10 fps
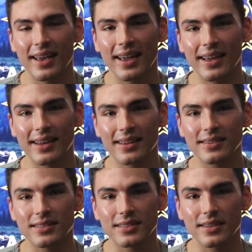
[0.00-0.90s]

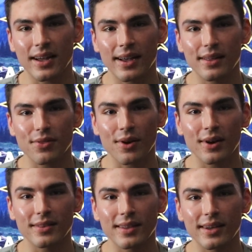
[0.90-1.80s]
and I
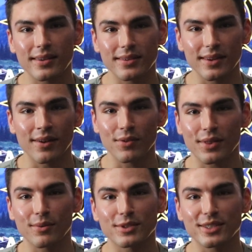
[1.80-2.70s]
thought that
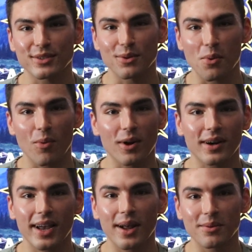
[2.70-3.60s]
everything was just going to
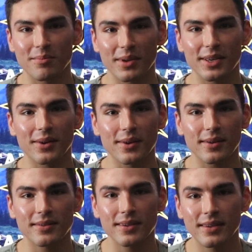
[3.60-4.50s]
work out and be good.